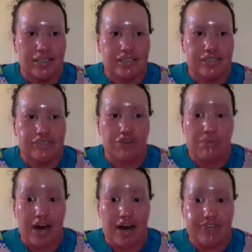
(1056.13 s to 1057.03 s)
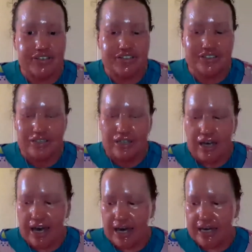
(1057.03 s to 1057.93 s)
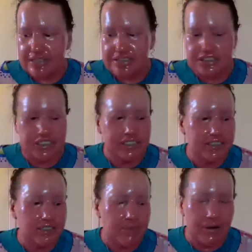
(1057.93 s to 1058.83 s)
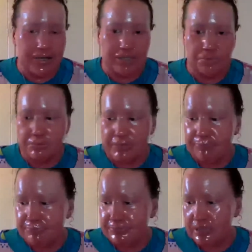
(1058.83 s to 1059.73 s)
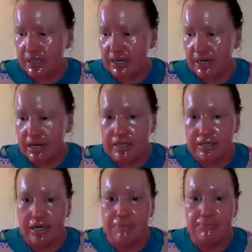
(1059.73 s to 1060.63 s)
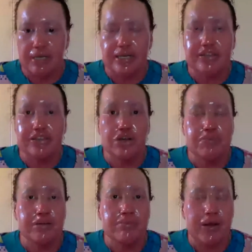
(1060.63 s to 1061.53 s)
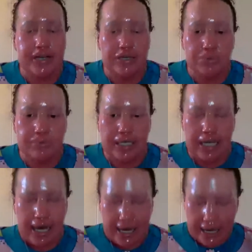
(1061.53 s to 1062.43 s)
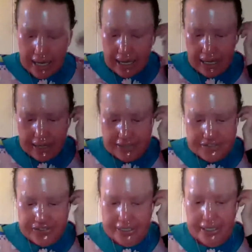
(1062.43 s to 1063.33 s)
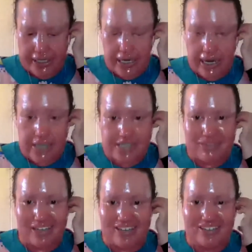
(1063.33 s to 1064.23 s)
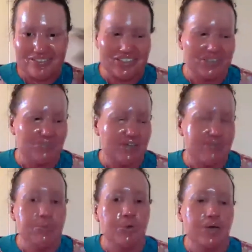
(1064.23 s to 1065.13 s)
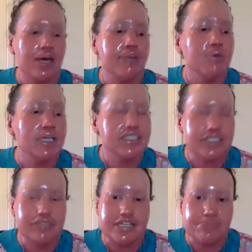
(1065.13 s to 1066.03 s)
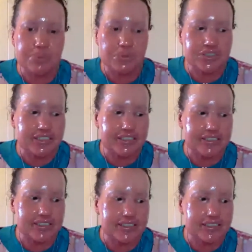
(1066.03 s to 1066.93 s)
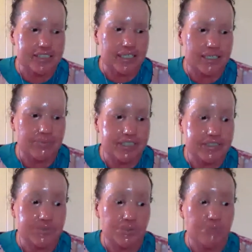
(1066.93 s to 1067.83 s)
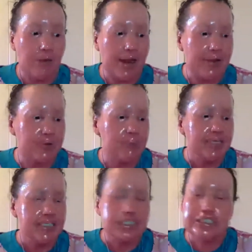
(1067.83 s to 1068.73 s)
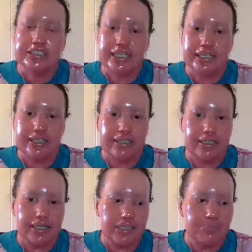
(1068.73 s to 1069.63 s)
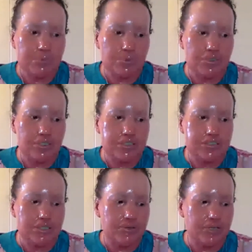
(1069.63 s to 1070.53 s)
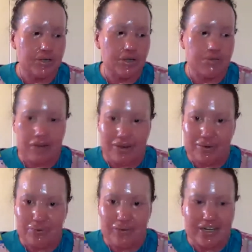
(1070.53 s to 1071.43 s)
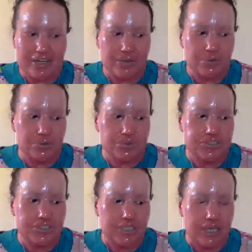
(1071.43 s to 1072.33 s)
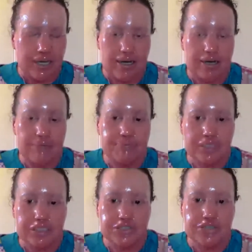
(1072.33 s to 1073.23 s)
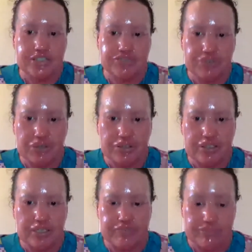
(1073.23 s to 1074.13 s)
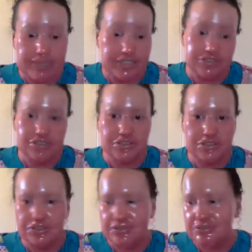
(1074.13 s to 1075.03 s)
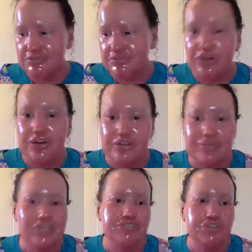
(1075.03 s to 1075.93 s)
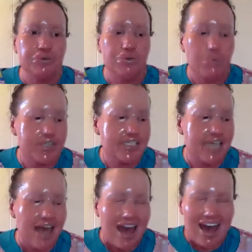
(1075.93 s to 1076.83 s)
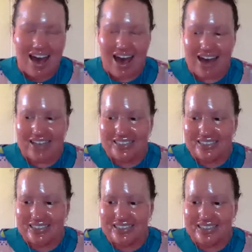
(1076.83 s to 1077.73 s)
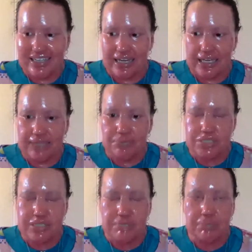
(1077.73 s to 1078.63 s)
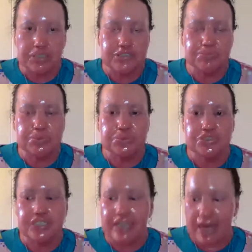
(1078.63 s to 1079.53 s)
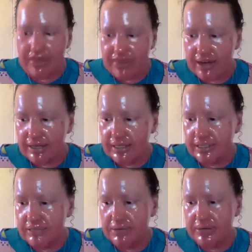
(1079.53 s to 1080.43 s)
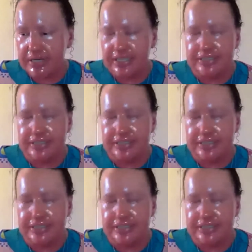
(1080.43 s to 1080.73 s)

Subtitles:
Harvard, and she's an American woman, an Ethiopian American woman, and she asked me if she could read my book. And the way she reads books is that she reads through Braille. She needed an e-book so that her Braille reader could transfer the information for her to be able to feel the words, and it wasn't possible to get that in America.